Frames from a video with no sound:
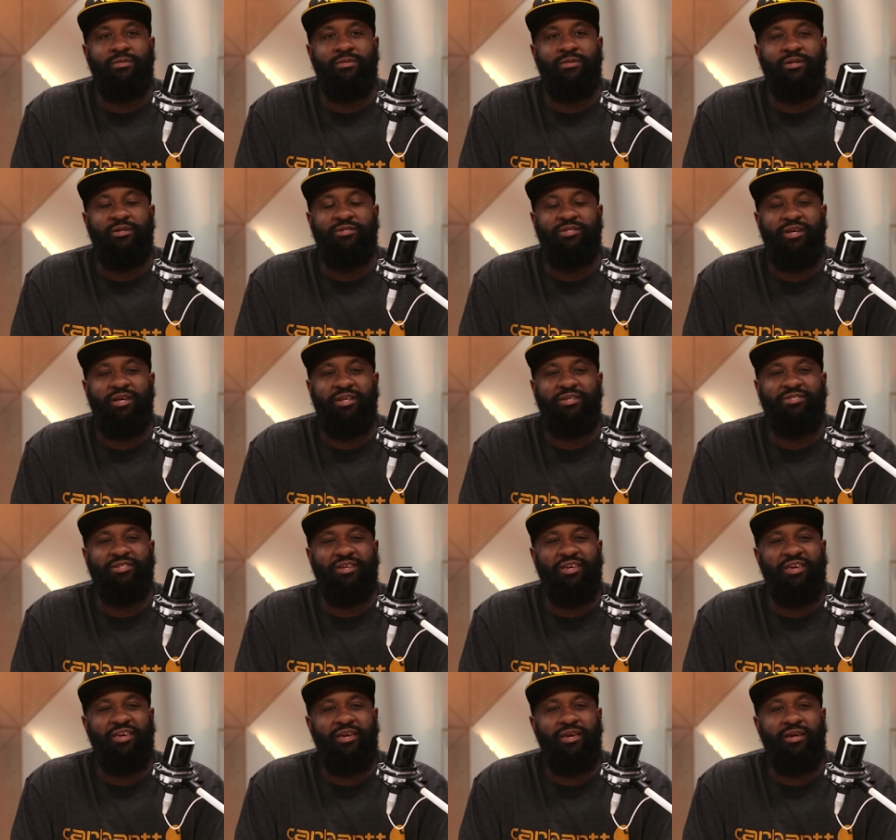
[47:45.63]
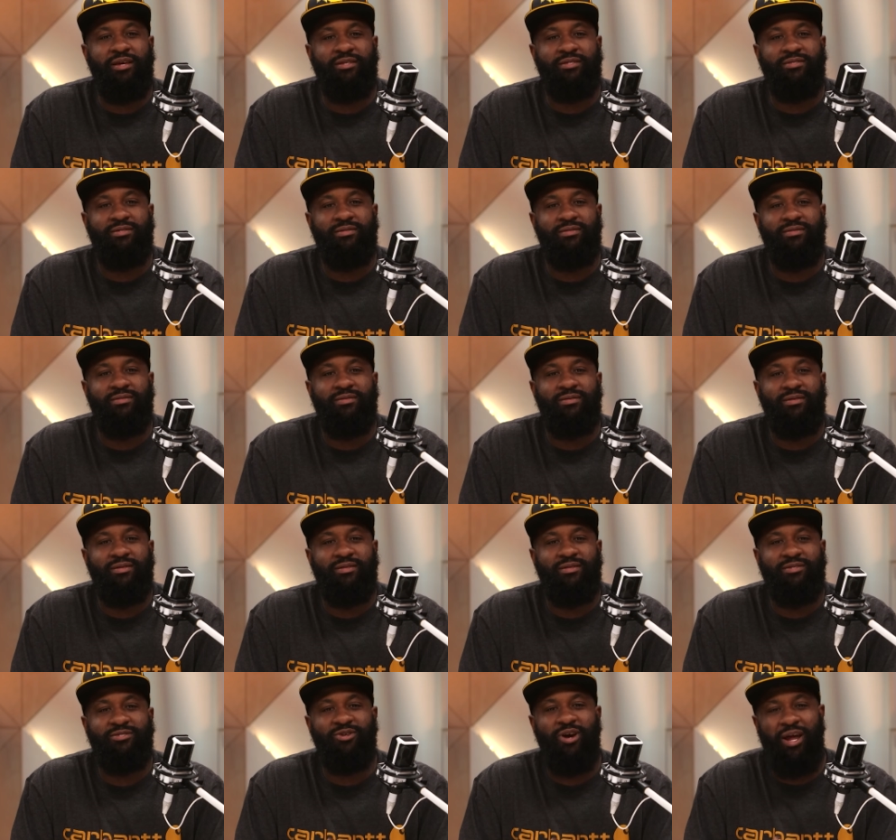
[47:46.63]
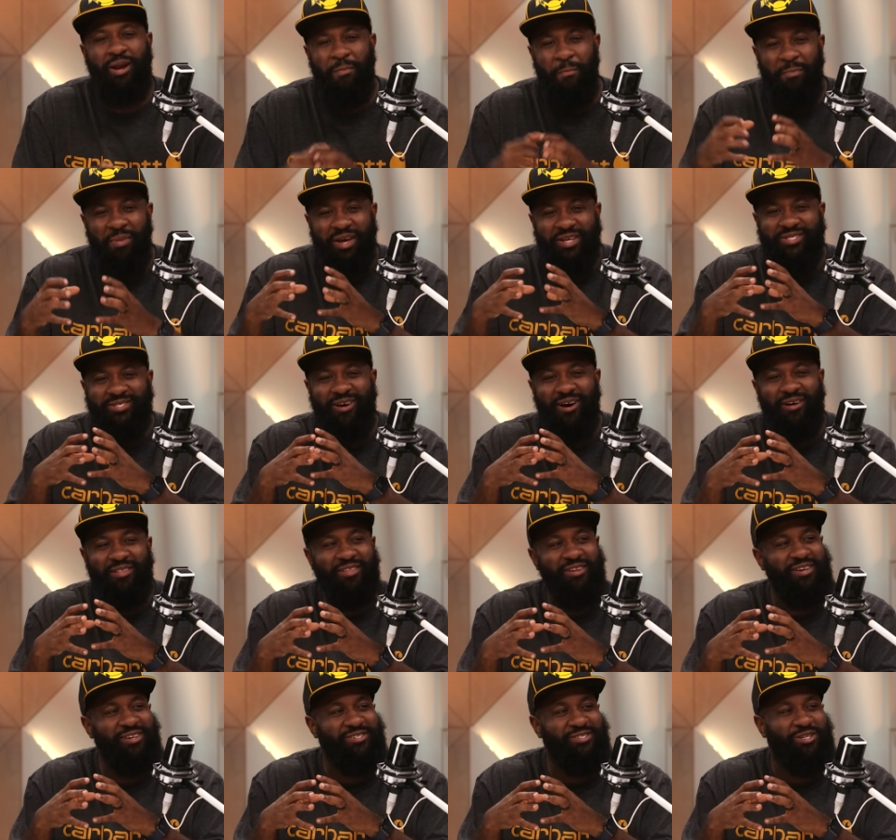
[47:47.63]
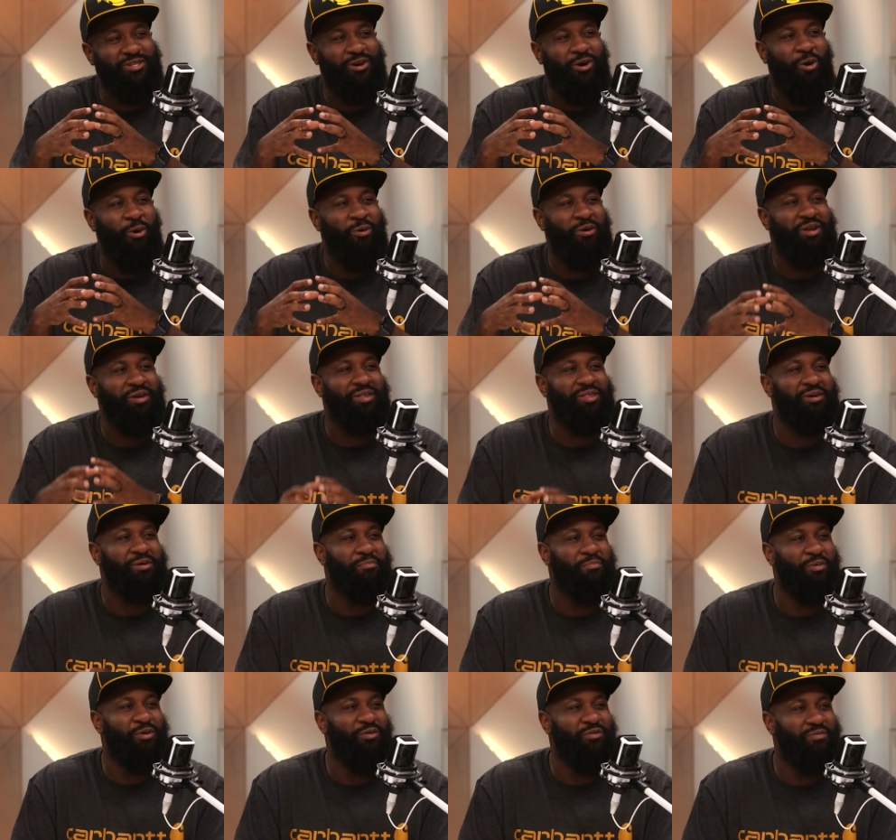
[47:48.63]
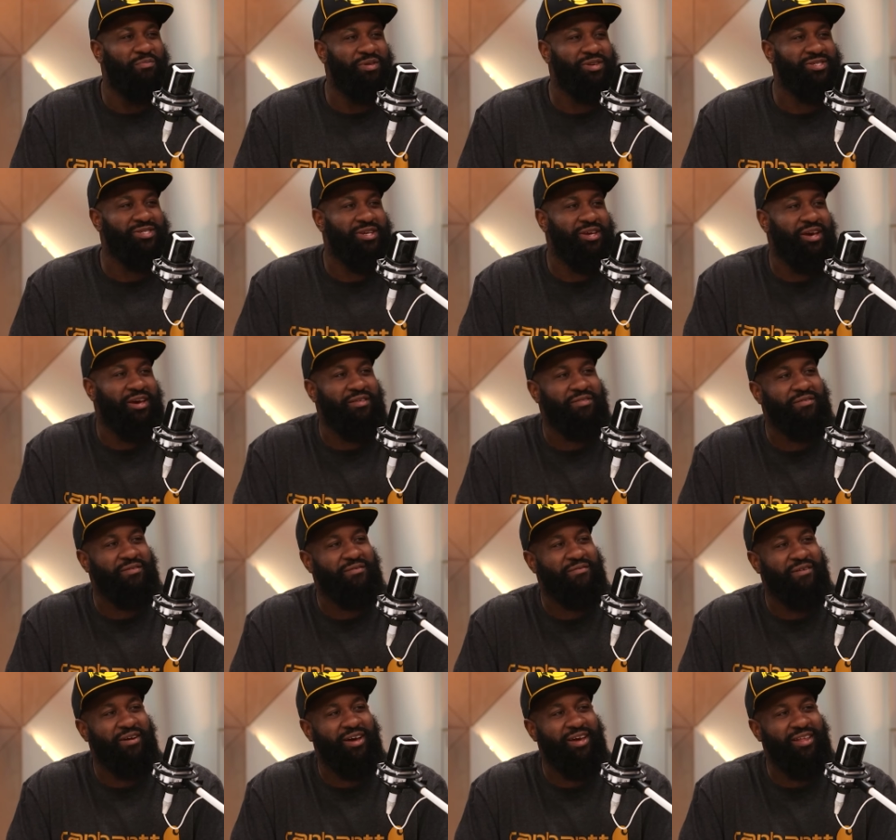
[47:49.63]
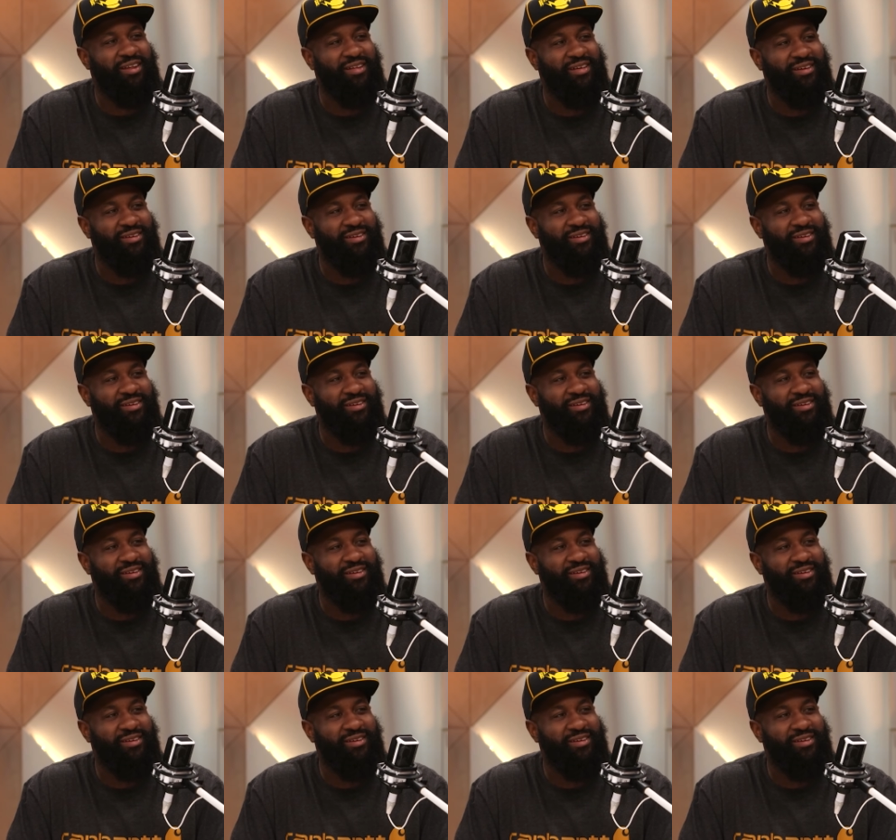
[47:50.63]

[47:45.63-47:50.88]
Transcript: They're saying it's the kids. Trying to mix all of these corny little movements together, right?